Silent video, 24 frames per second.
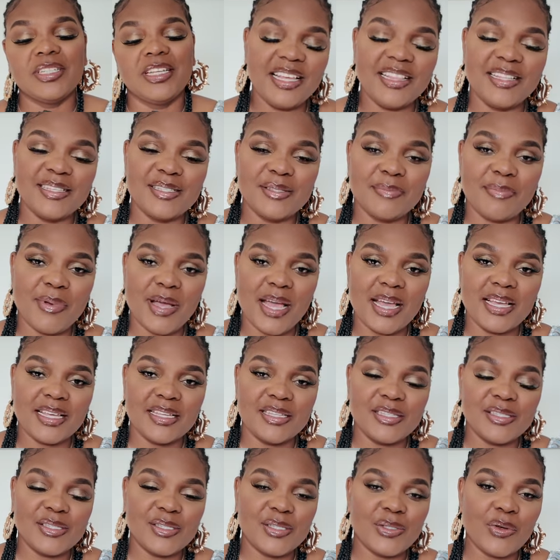this bag
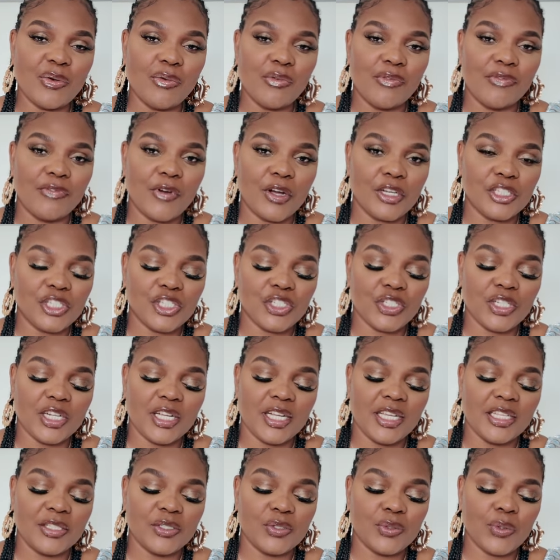is so functional
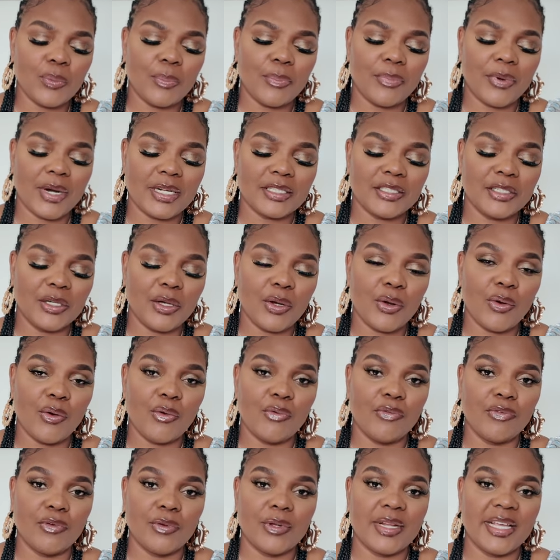and so practical
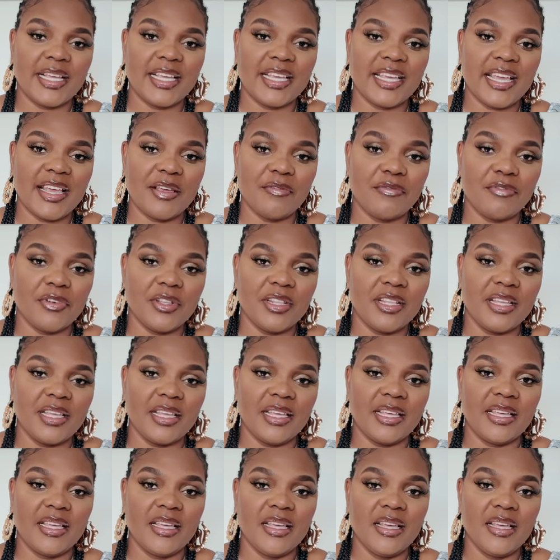for like
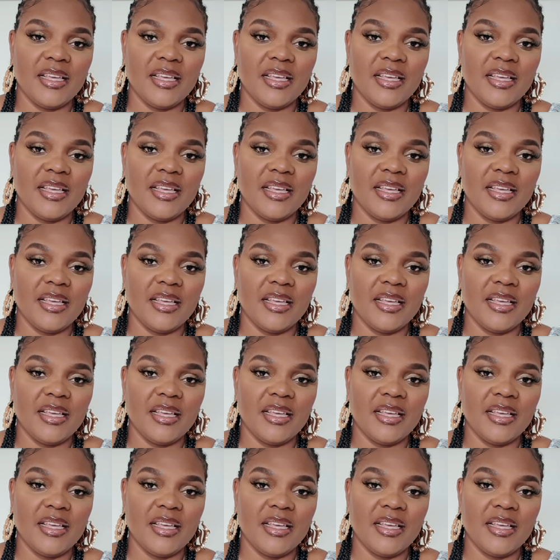everyday